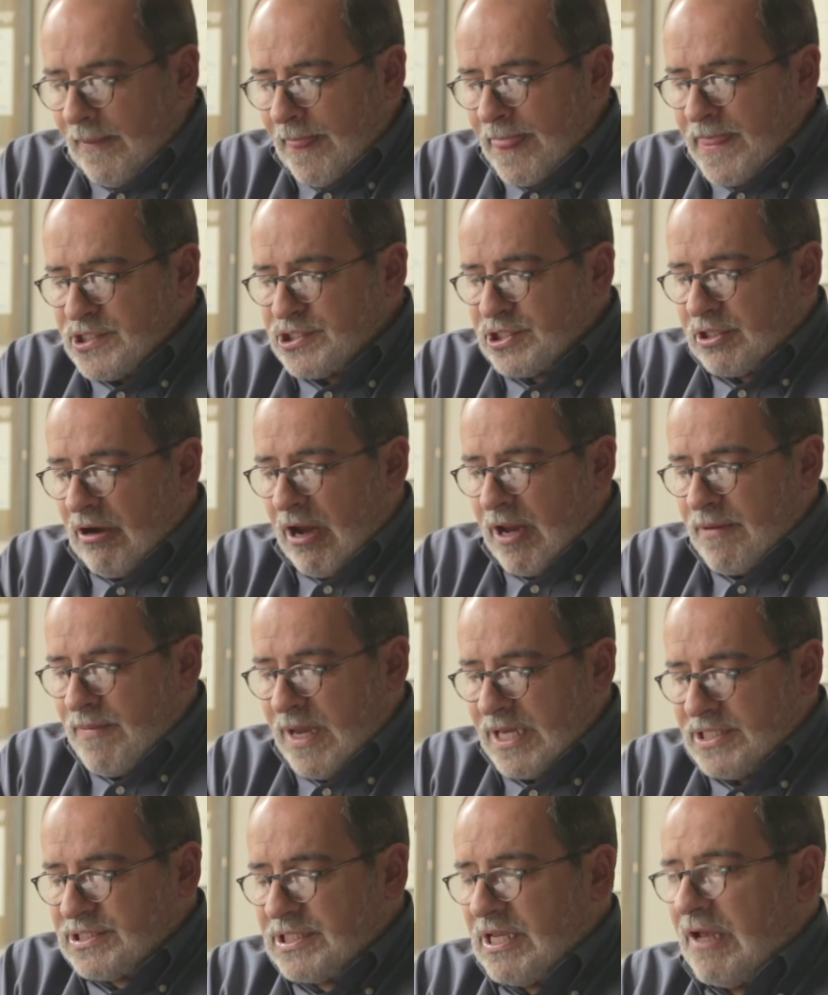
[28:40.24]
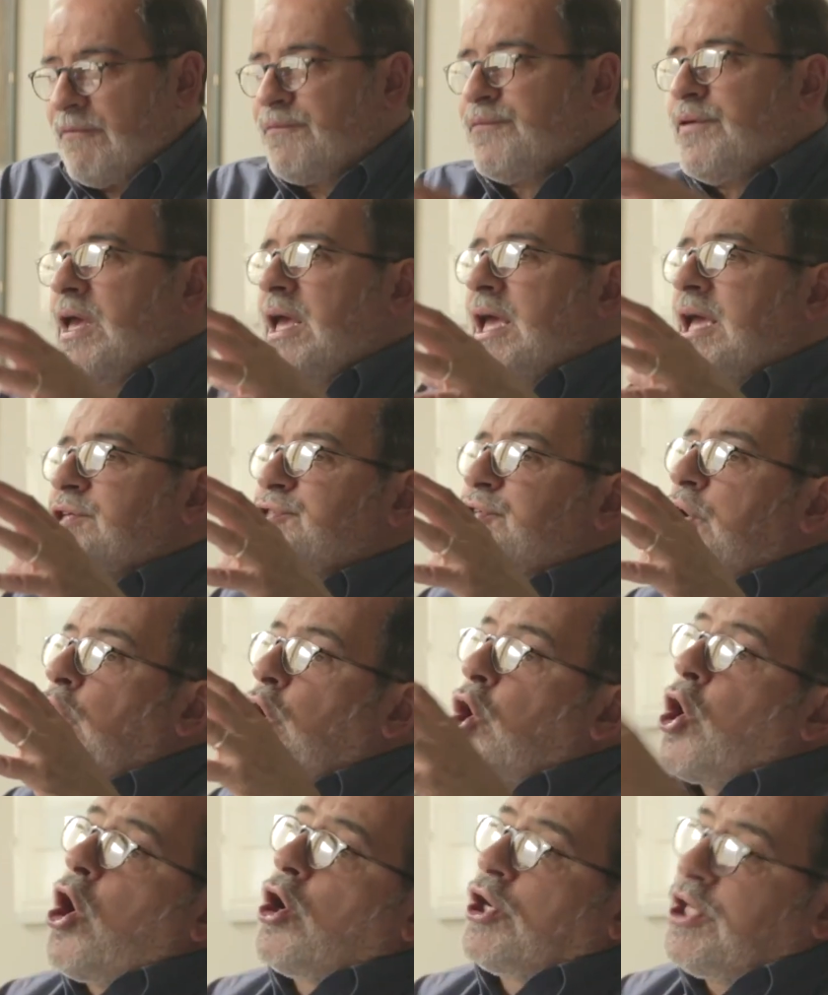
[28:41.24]
describe myself as a
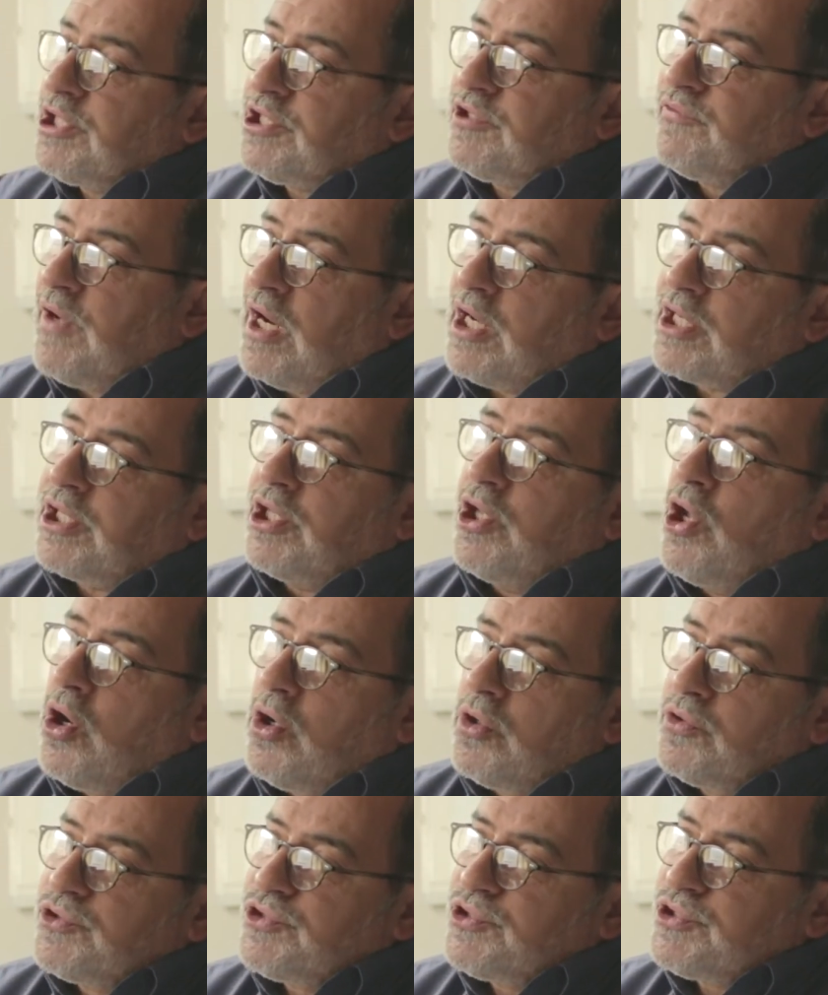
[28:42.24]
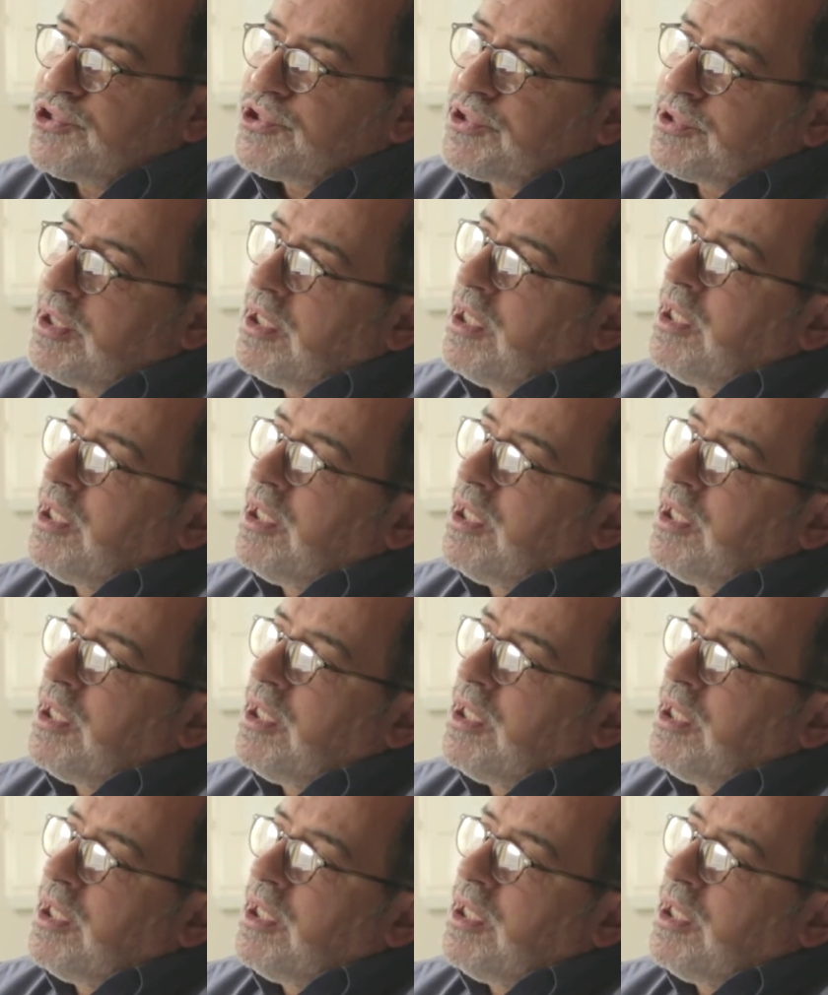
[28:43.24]
cognitive archaeologist.